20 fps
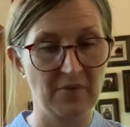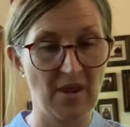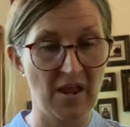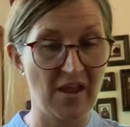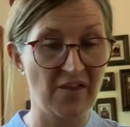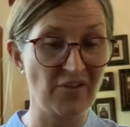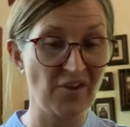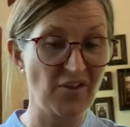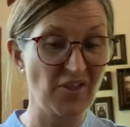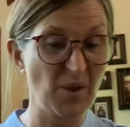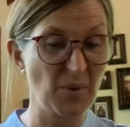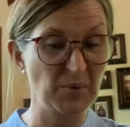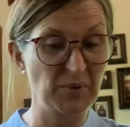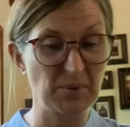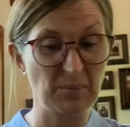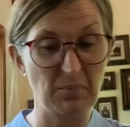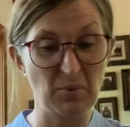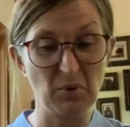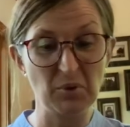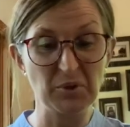I thought that was a
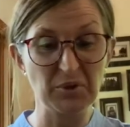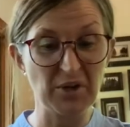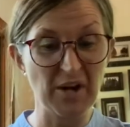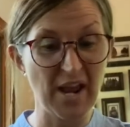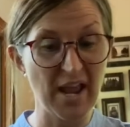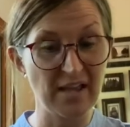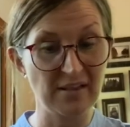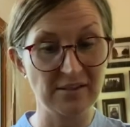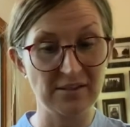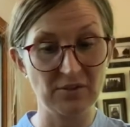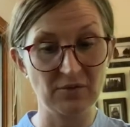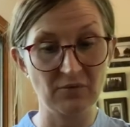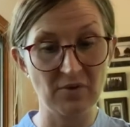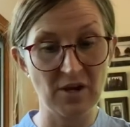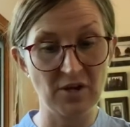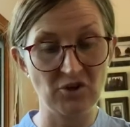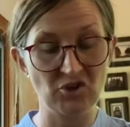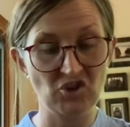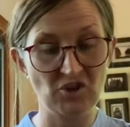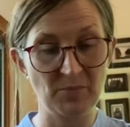bowler hat, said
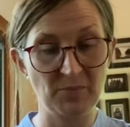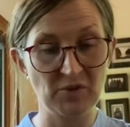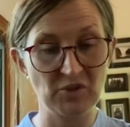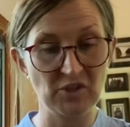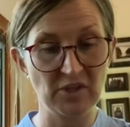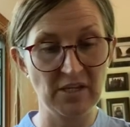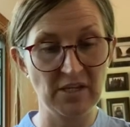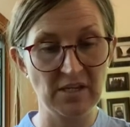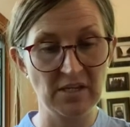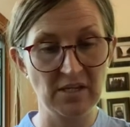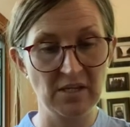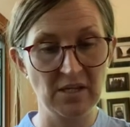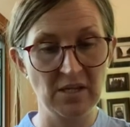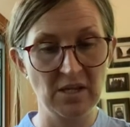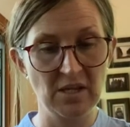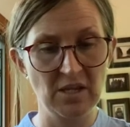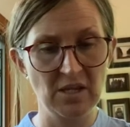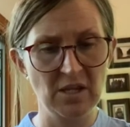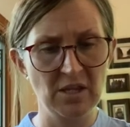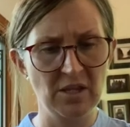Ron sheepishly.
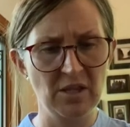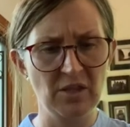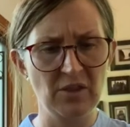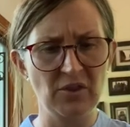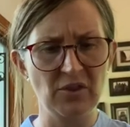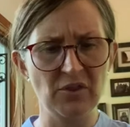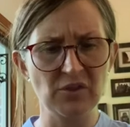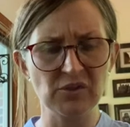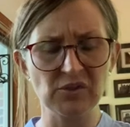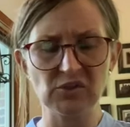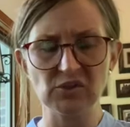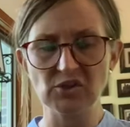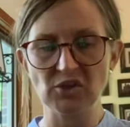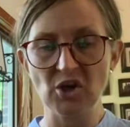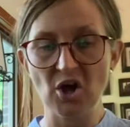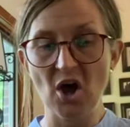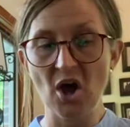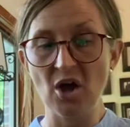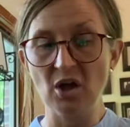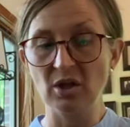The
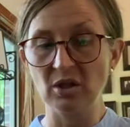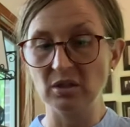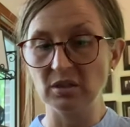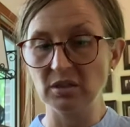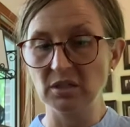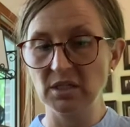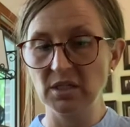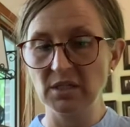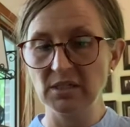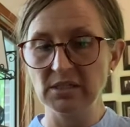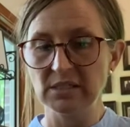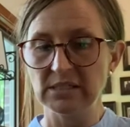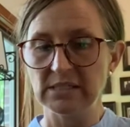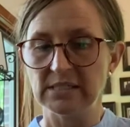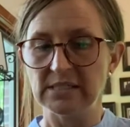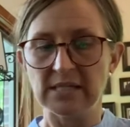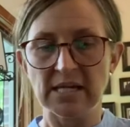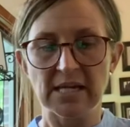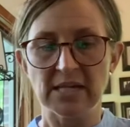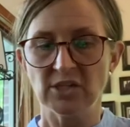skull.
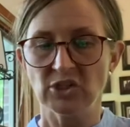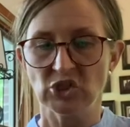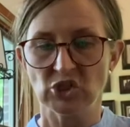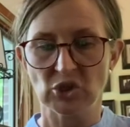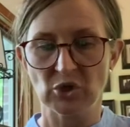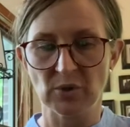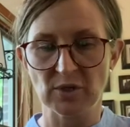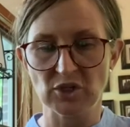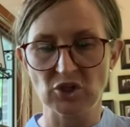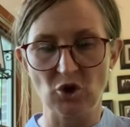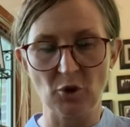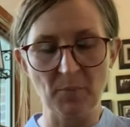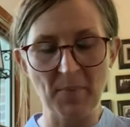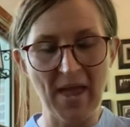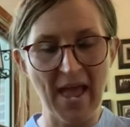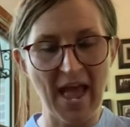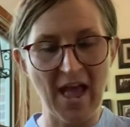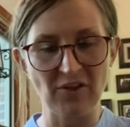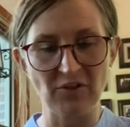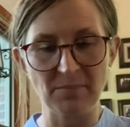Danger in your
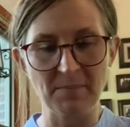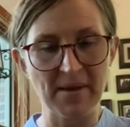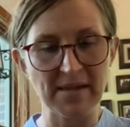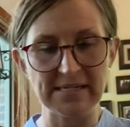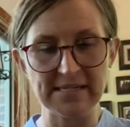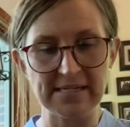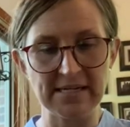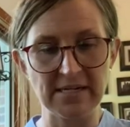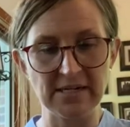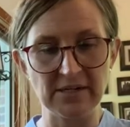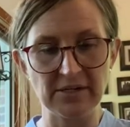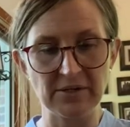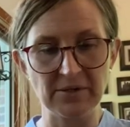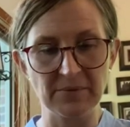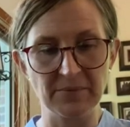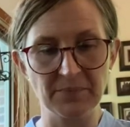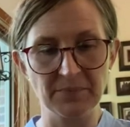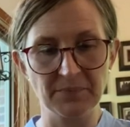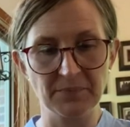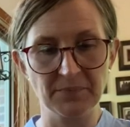path, my dear.
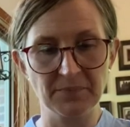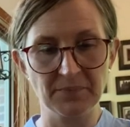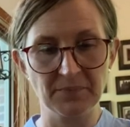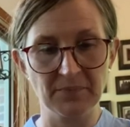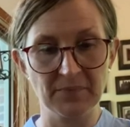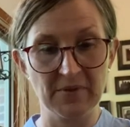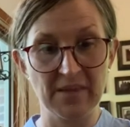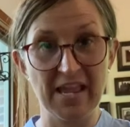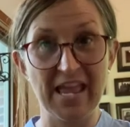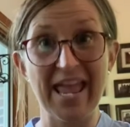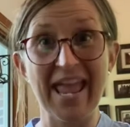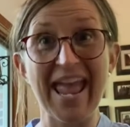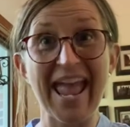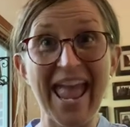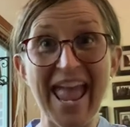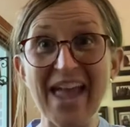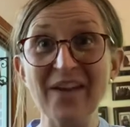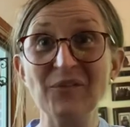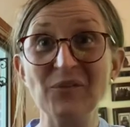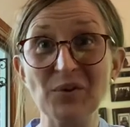
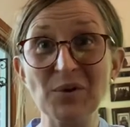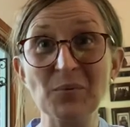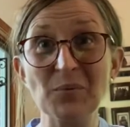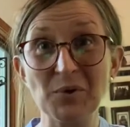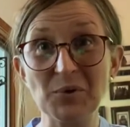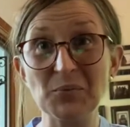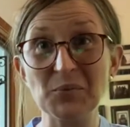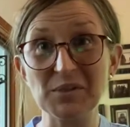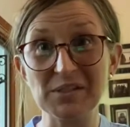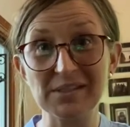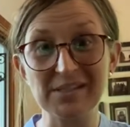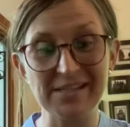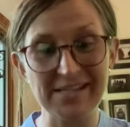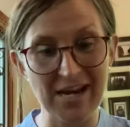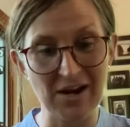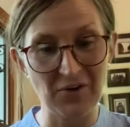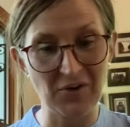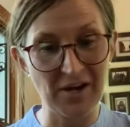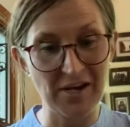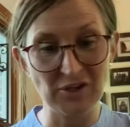Everyone was
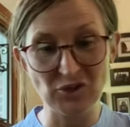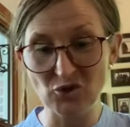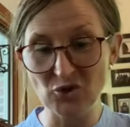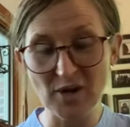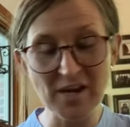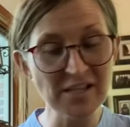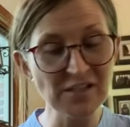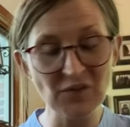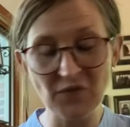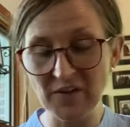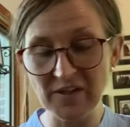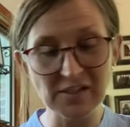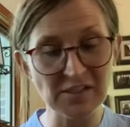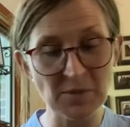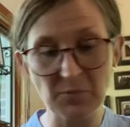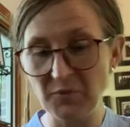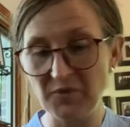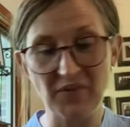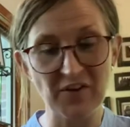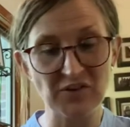staring, transfixed
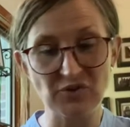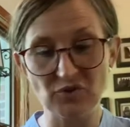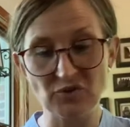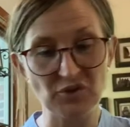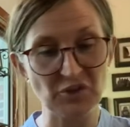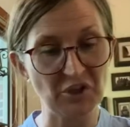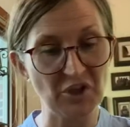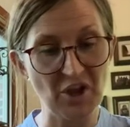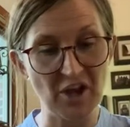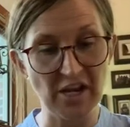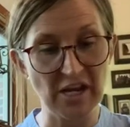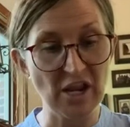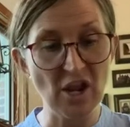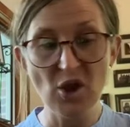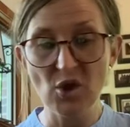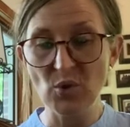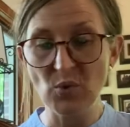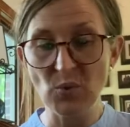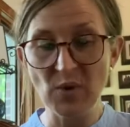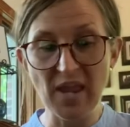at Professor Trelawney,
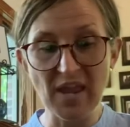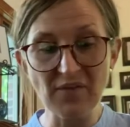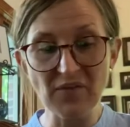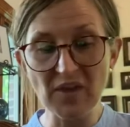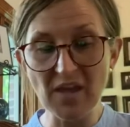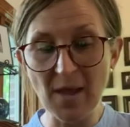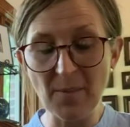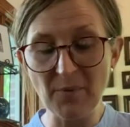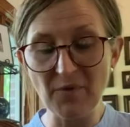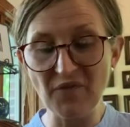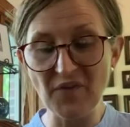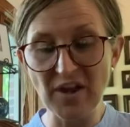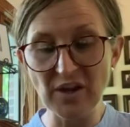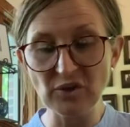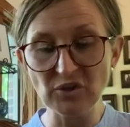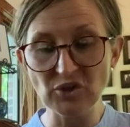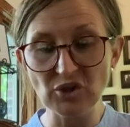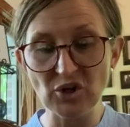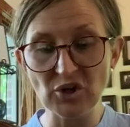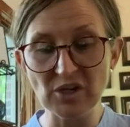who gave the cup a
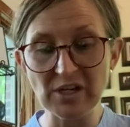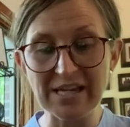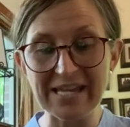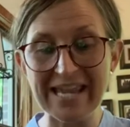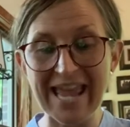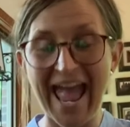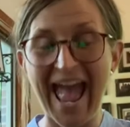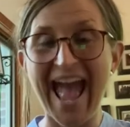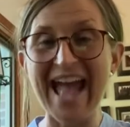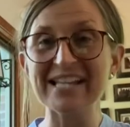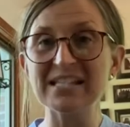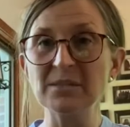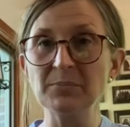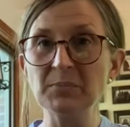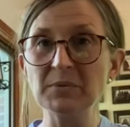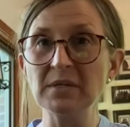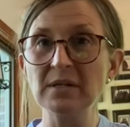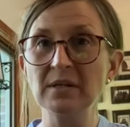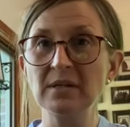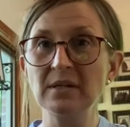final turn,
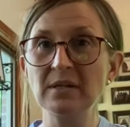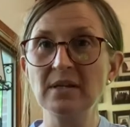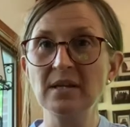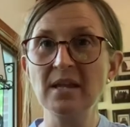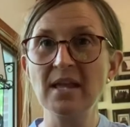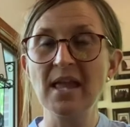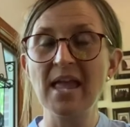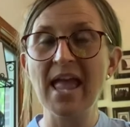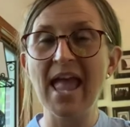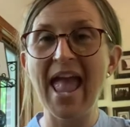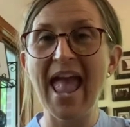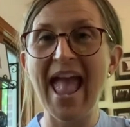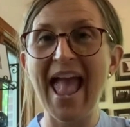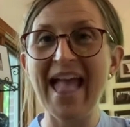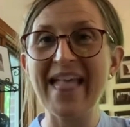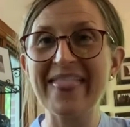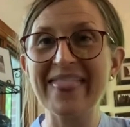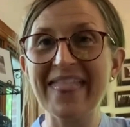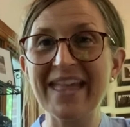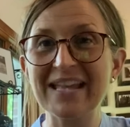gasped,
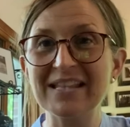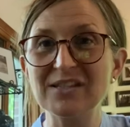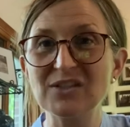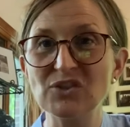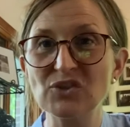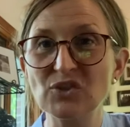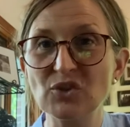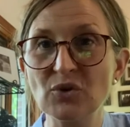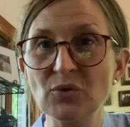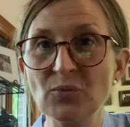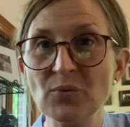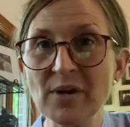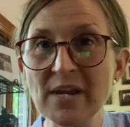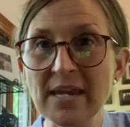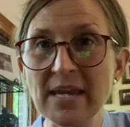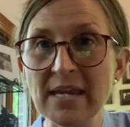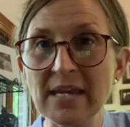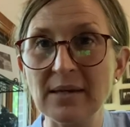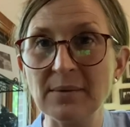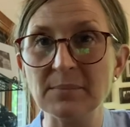and then
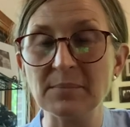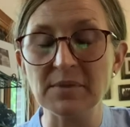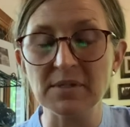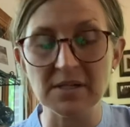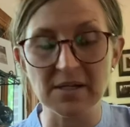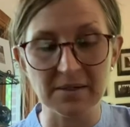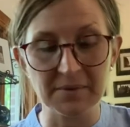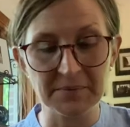screamed.